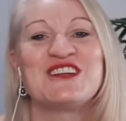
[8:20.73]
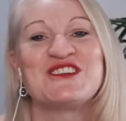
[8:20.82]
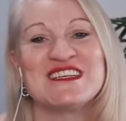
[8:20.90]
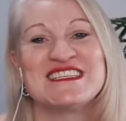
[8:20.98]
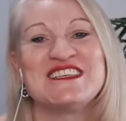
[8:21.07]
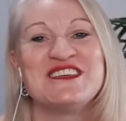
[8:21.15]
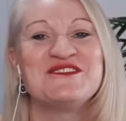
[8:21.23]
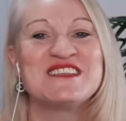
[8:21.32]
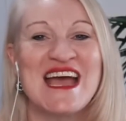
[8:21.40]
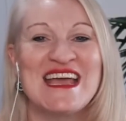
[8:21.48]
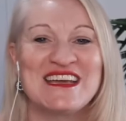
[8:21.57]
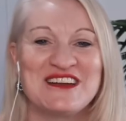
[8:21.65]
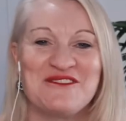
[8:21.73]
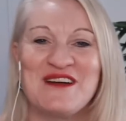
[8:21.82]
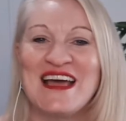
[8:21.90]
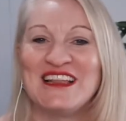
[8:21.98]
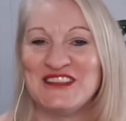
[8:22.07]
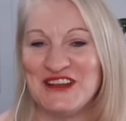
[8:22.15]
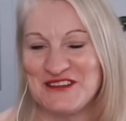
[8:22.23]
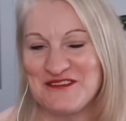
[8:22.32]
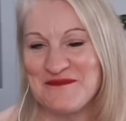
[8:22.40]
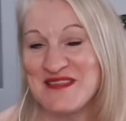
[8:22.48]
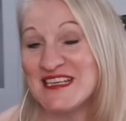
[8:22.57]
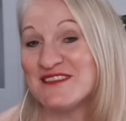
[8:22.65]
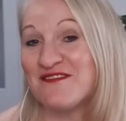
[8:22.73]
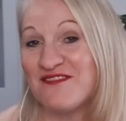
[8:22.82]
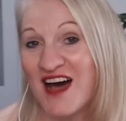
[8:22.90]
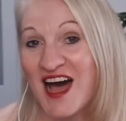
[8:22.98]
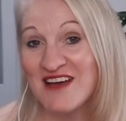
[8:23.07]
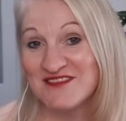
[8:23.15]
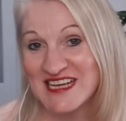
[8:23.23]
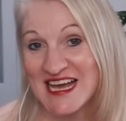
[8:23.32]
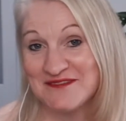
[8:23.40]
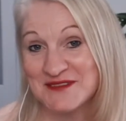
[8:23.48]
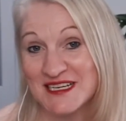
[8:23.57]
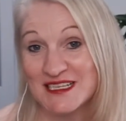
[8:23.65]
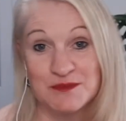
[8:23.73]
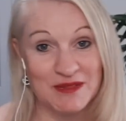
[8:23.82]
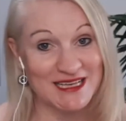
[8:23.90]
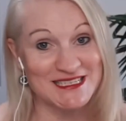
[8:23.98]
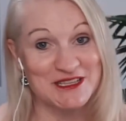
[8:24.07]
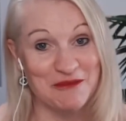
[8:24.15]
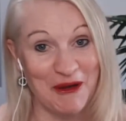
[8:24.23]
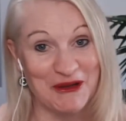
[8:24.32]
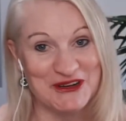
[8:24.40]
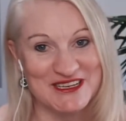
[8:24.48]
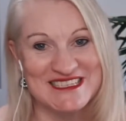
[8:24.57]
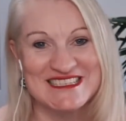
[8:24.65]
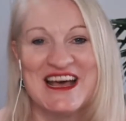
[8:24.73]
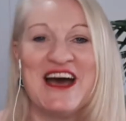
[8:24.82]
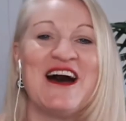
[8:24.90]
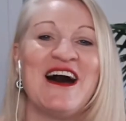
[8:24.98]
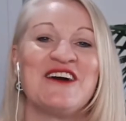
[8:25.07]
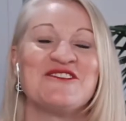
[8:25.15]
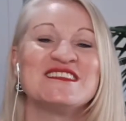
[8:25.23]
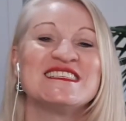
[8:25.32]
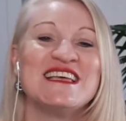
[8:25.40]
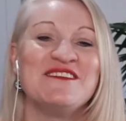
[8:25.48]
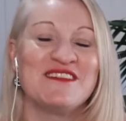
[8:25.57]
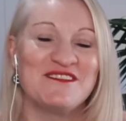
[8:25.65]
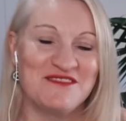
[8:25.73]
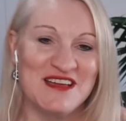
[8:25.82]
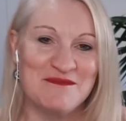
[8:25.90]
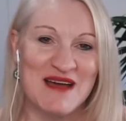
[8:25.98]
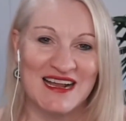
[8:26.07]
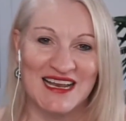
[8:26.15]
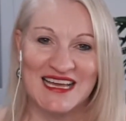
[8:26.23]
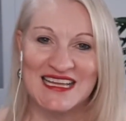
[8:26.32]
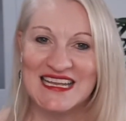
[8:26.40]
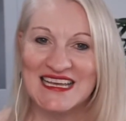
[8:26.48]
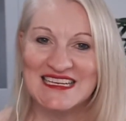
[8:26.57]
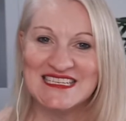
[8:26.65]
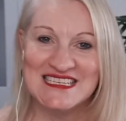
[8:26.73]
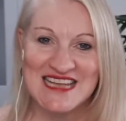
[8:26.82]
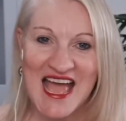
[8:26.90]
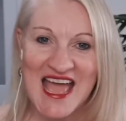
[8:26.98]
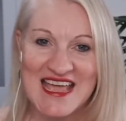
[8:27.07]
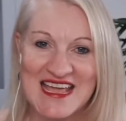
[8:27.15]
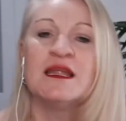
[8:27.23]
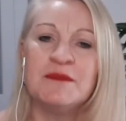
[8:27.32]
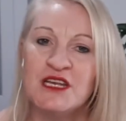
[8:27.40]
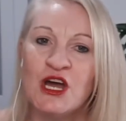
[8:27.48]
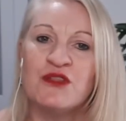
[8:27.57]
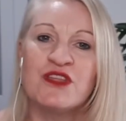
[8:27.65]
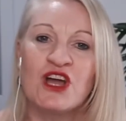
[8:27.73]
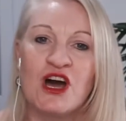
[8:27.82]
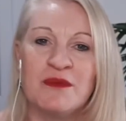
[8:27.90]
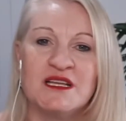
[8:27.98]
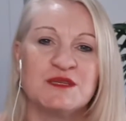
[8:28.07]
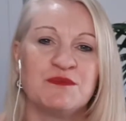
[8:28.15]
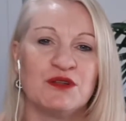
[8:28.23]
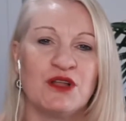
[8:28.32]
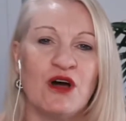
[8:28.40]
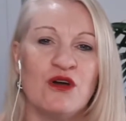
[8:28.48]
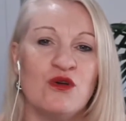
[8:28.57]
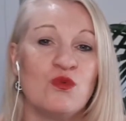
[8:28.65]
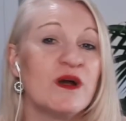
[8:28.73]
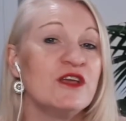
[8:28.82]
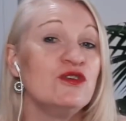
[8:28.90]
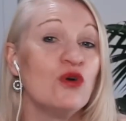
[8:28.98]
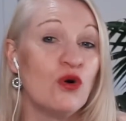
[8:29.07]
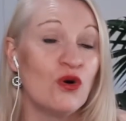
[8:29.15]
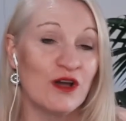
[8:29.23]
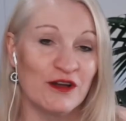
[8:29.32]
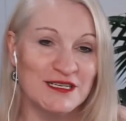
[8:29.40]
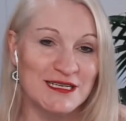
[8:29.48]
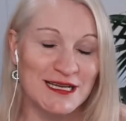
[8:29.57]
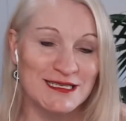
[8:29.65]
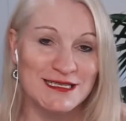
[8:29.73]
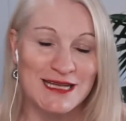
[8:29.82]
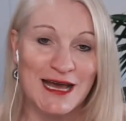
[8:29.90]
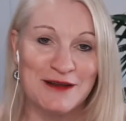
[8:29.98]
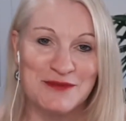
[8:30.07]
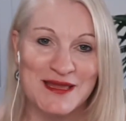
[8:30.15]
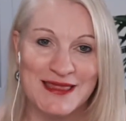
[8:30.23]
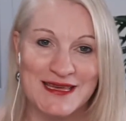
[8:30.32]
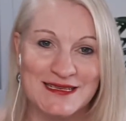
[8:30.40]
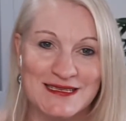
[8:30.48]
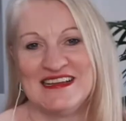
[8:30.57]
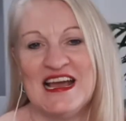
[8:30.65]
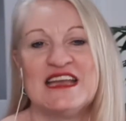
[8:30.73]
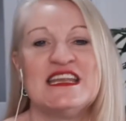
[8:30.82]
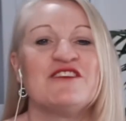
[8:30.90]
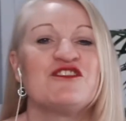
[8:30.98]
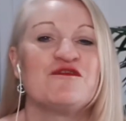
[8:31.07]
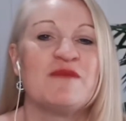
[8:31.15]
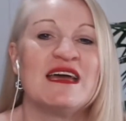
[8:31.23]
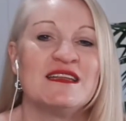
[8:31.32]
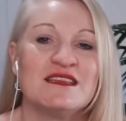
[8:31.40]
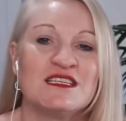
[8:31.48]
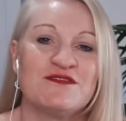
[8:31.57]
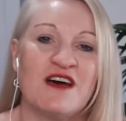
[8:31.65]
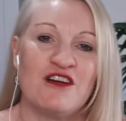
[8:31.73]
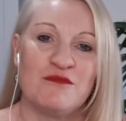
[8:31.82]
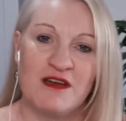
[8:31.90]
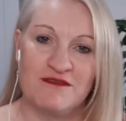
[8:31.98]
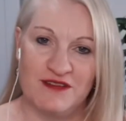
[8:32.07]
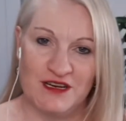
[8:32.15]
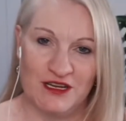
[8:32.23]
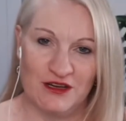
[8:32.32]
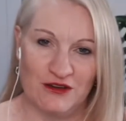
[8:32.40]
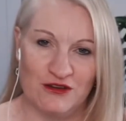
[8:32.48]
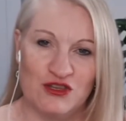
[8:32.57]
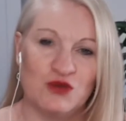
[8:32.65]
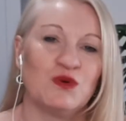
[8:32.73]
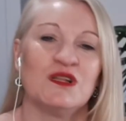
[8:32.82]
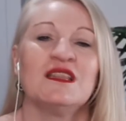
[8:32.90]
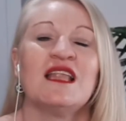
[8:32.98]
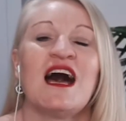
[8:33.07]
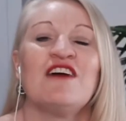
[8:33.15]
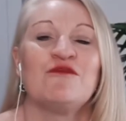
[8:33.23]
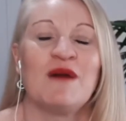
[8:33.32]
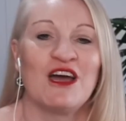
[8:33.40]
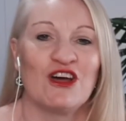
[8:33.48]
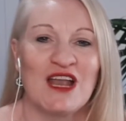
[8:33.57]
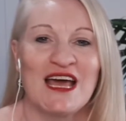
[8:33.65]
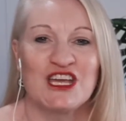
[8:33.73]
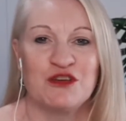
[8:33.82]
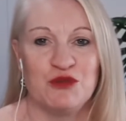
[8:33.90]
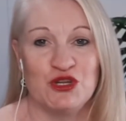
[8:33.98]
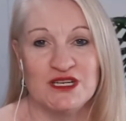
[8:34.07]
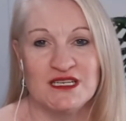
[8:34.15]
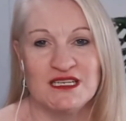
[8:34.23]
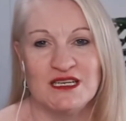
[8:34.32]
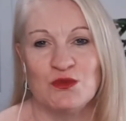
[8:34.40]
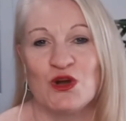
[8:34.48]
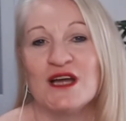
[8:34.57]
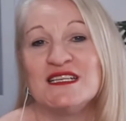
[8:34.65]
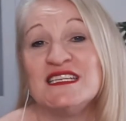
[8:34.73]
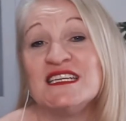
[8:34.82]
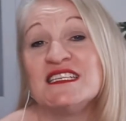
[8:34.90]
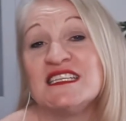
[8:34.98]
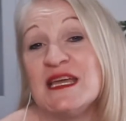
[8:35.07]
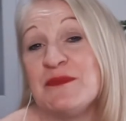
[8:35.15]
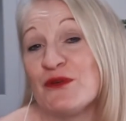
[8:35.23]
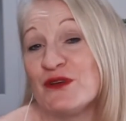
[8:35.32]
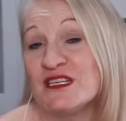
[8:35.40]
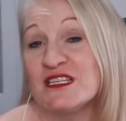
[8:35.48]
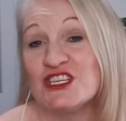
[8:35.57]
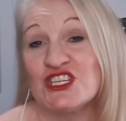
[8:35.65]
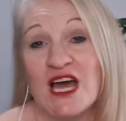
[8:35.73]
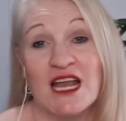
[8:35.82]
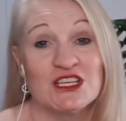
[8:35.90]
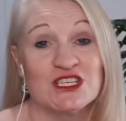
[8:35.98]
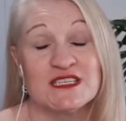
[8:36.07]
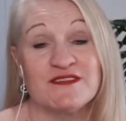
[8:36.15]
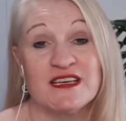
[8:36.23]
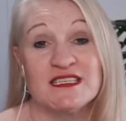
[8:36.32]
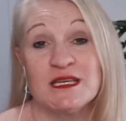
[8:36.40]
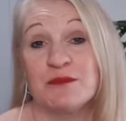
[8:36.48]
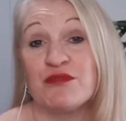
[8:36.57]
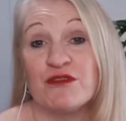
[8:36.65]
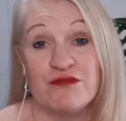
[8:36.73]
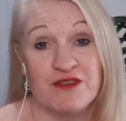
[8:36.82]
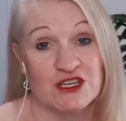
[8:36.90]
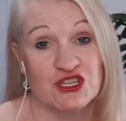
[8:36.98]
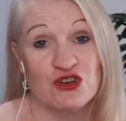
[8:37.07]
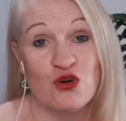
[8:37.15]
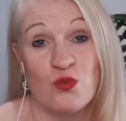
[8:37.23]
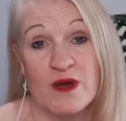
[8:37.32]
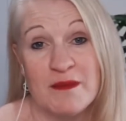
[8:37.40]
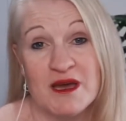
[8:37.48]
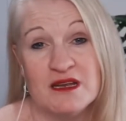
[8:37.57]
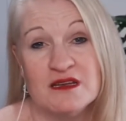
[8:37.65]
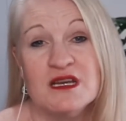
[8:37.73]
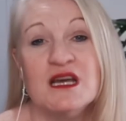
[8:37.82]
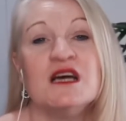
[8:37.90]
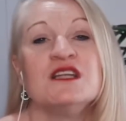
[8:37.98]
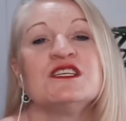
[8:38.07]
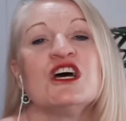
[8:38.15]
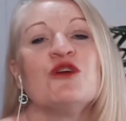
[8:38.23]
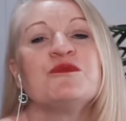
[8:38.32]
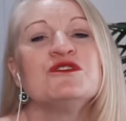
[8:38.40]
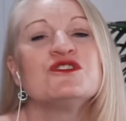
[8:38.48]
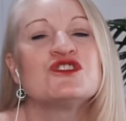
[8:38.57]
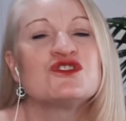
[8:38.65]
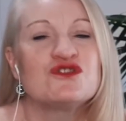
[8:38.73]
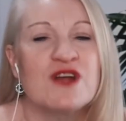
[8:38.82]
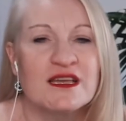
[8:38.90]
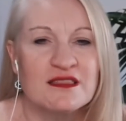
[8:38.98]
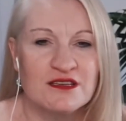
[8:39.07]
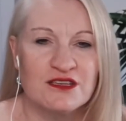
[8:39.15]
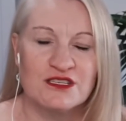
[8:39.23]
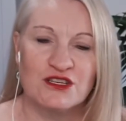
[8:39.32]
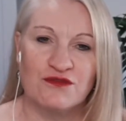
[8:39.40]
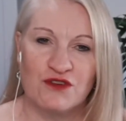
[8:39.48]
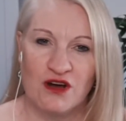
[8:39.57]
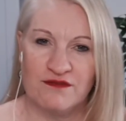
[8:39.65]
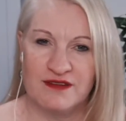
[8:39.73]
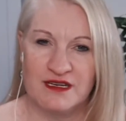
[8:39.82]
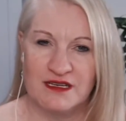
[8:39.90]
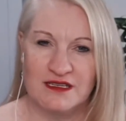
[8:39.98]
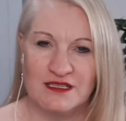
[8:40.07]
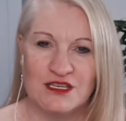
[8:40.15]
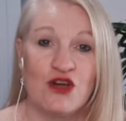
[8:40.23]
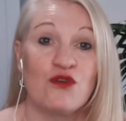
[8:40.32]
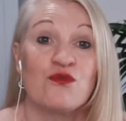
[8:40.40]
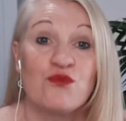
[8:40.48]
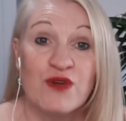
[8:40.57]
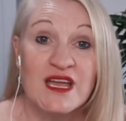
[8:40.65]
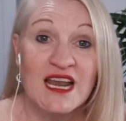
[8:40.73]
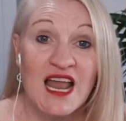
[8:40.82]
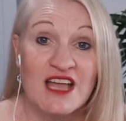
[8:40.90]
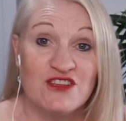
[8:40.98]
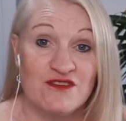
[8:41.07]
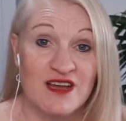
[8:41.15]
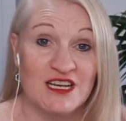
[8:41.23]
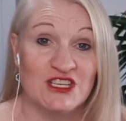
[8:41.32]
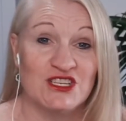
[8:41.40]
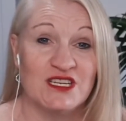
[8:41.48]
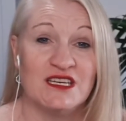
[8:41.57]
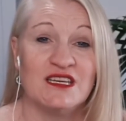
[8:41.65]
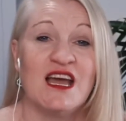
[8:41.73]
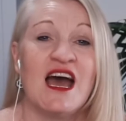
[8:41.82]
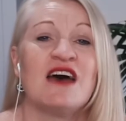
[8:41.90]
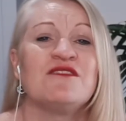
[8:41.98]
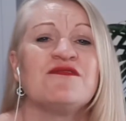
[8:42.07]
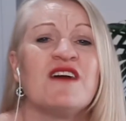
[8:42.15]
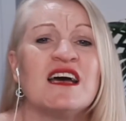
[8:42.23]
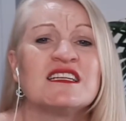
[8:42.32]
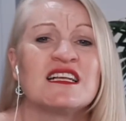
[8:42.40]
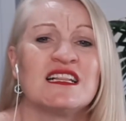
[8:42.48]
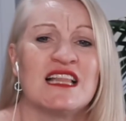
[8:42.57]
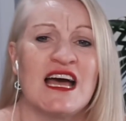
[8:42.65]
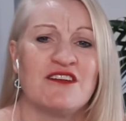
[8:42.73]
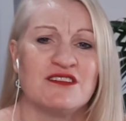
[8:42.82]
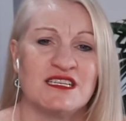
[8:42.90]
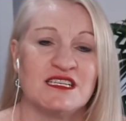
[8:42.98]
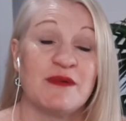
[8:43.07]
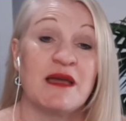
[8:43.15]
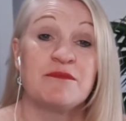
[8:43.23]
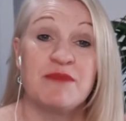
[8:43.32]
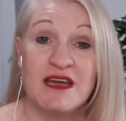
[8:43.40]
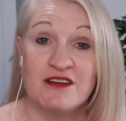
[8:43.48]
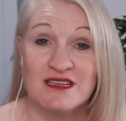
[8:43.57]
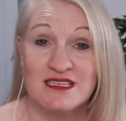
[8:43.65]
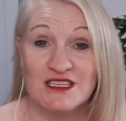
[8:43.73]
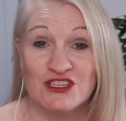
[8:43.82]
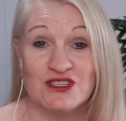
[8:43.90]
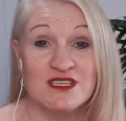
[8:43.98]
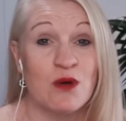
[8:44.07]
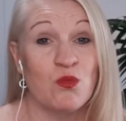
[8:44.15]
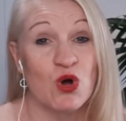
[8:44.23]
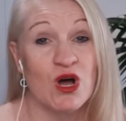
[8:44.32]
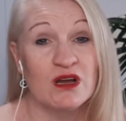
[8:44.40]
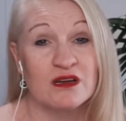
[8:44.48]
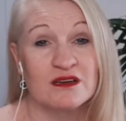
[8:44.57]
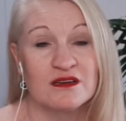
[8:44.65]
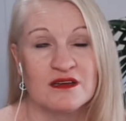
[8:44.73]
I trust that you've taken away a lot from these 5 tactics, plus the bonus on receiving feedback like a leader today. Let me know in the comments below where you're going to get started with this. Now, if you've made it this far in my video, you will love my online community, where I dig deeper into the challenges facing professional women to help you strengthen your self-confidence, realign your energy, and find clarity to make better decisions at work,